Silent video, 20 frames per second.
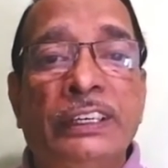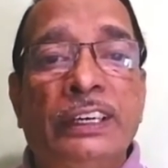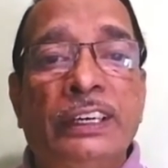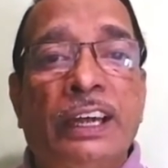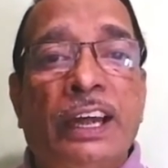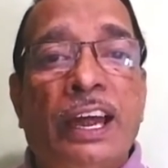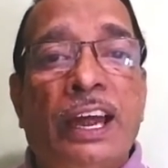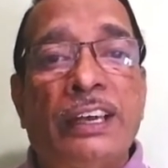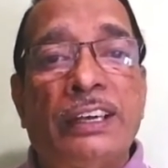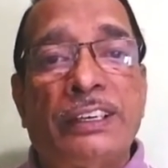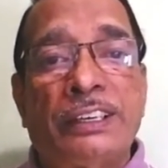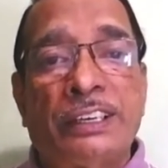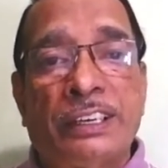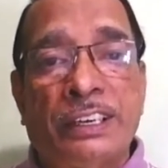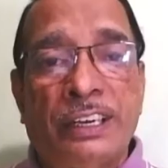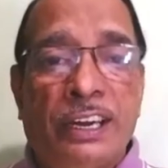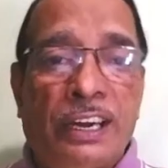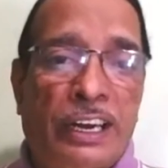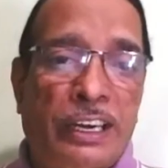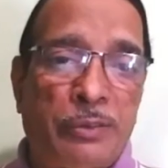And
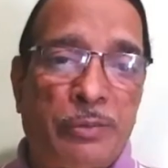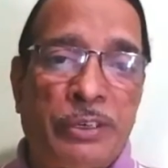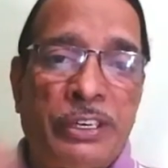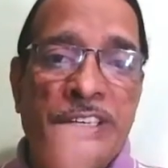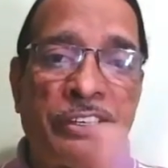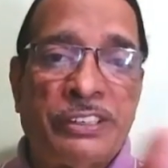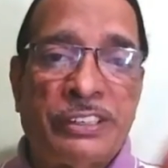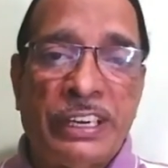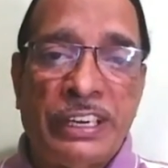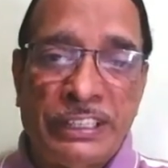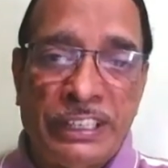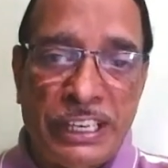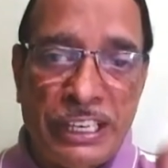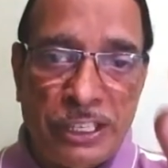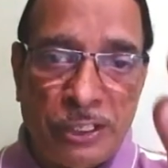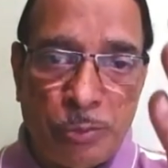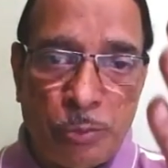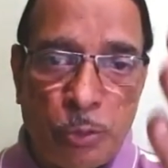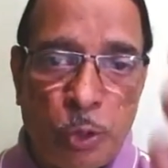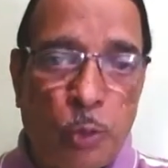administration
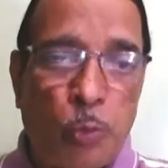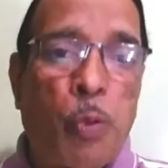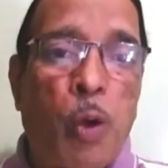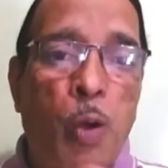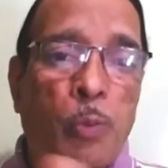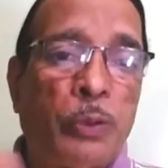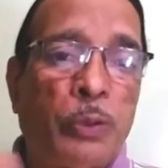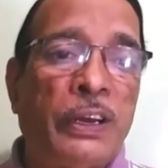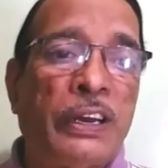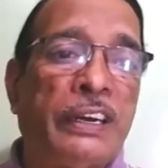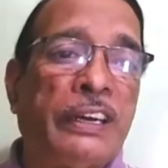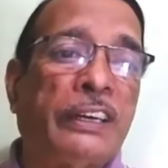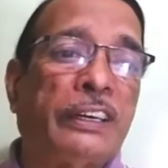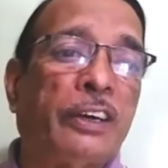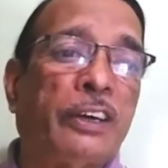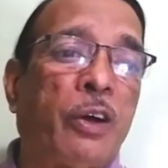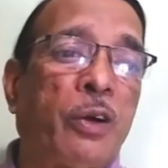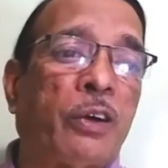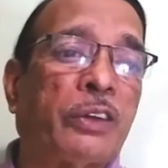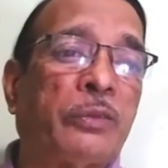is more popular in
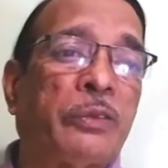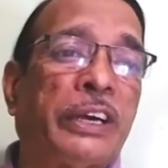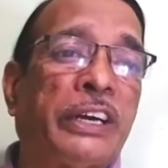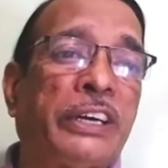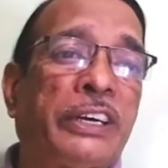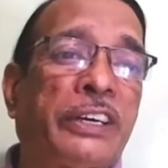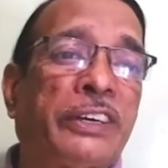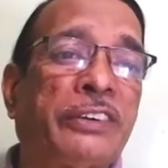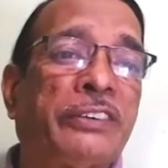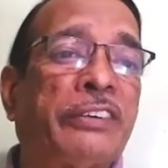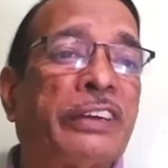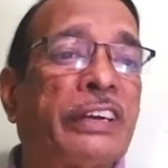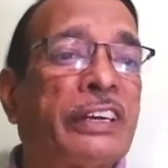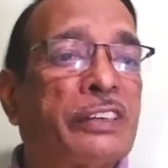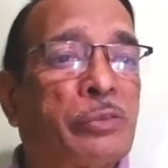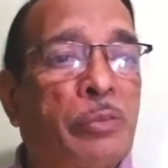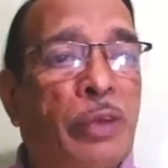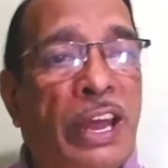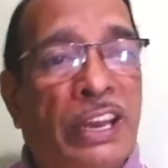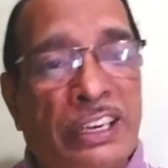government, whereas
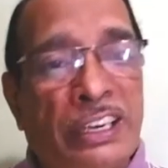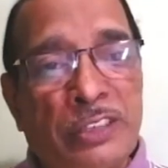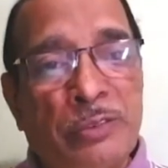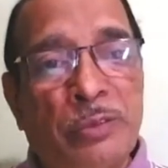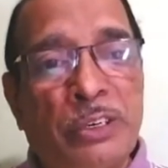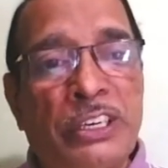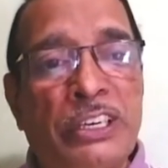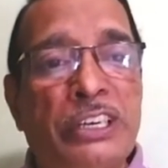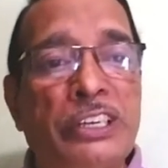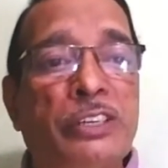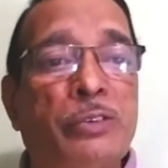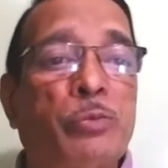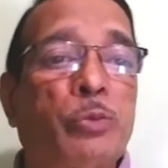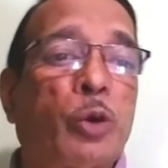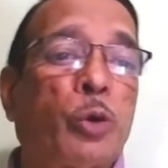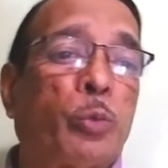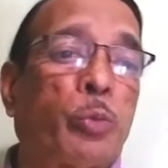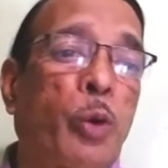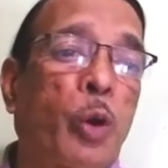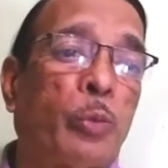management is
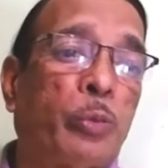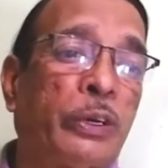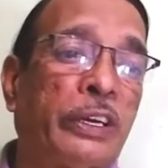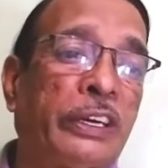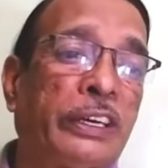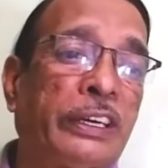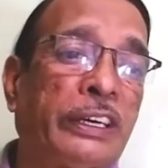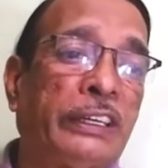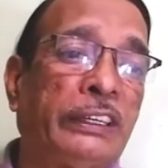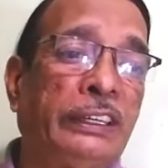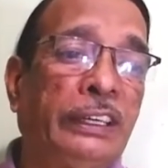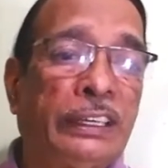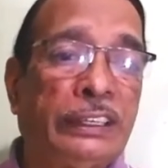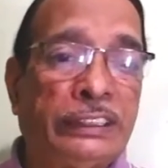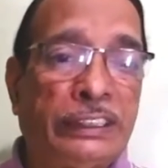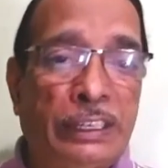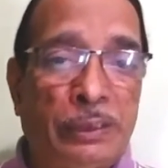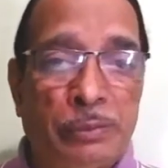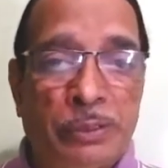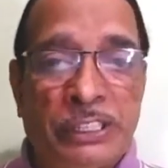more popular in
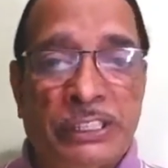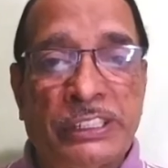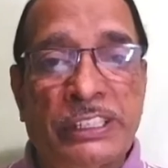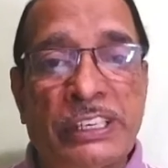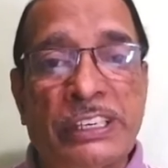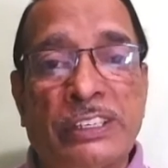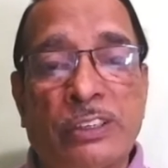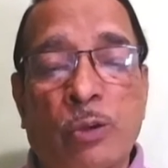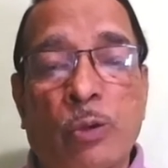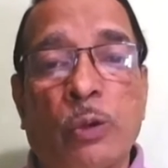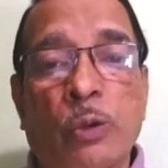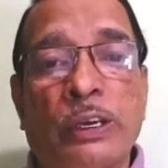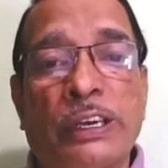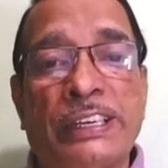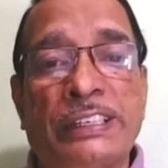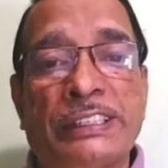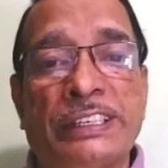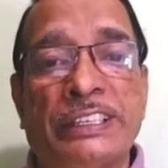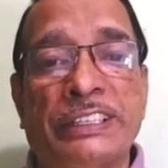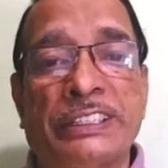the business
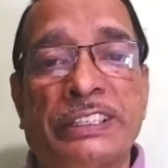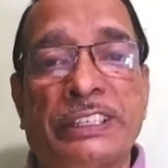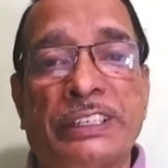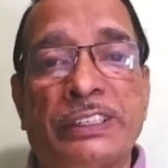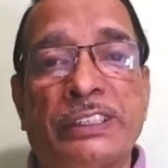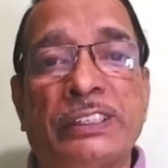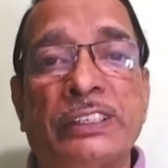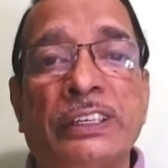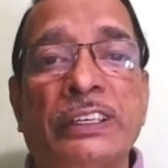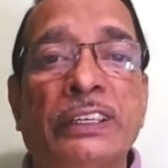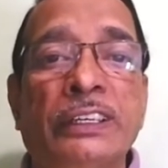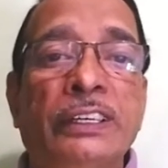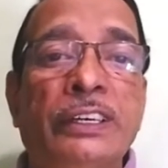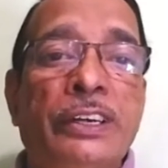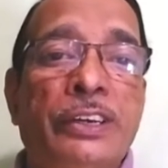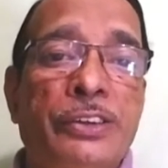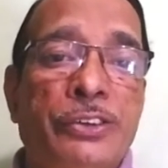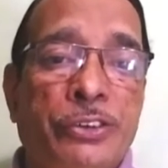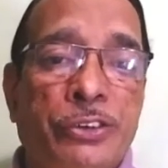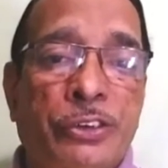organization.
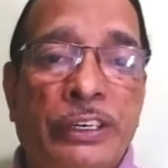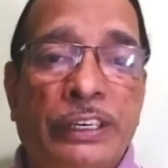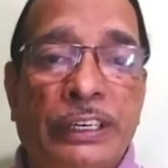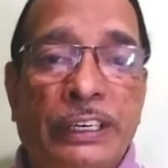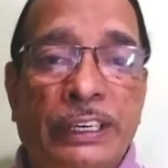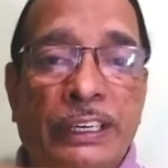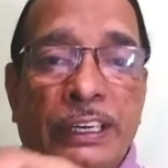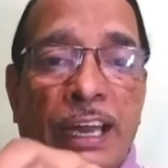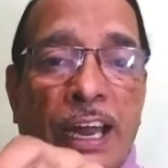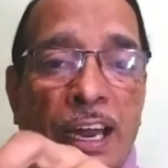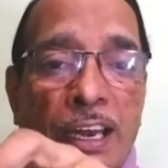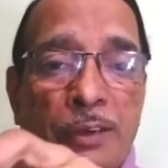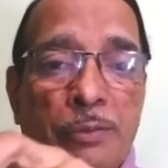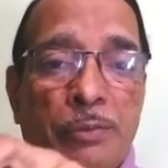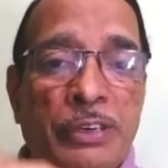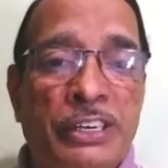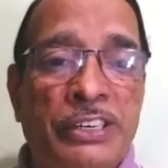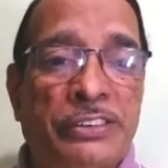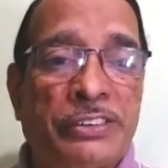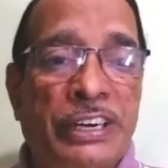So in
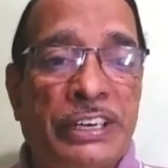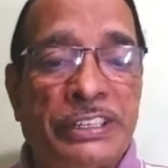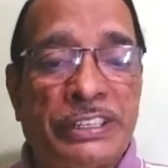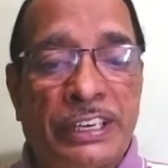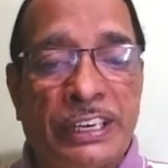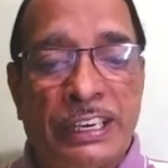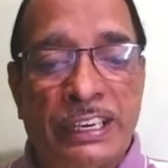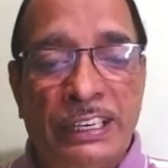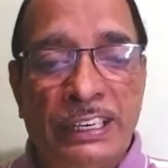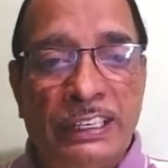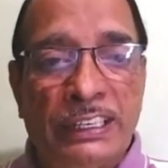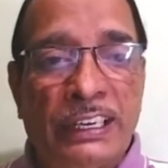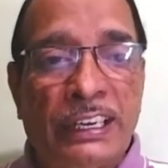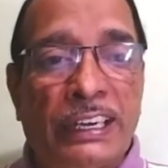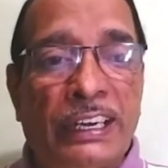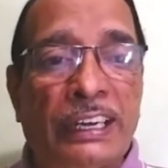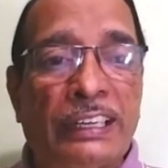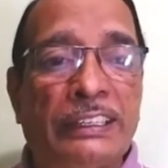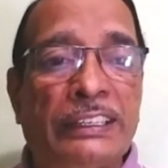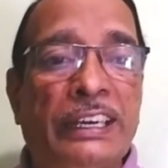administration,
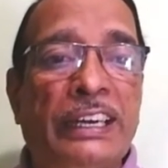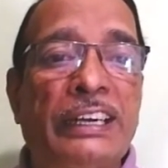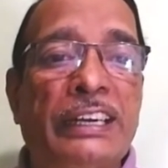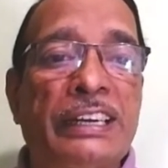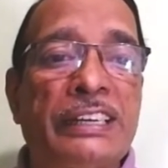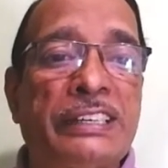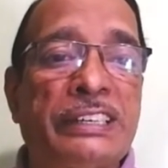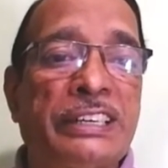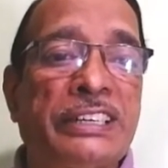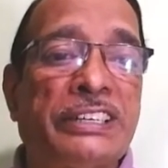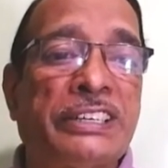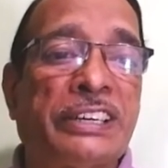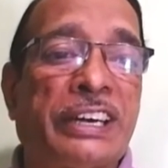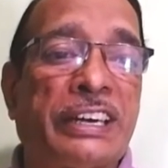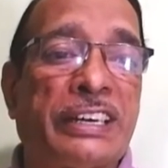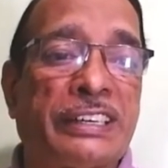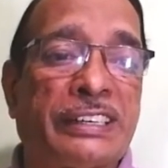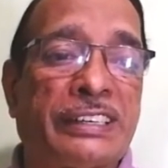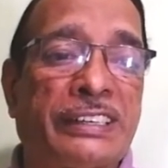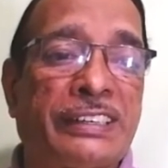again, the
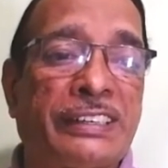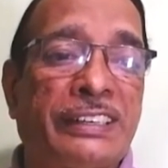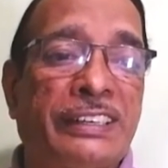decisions,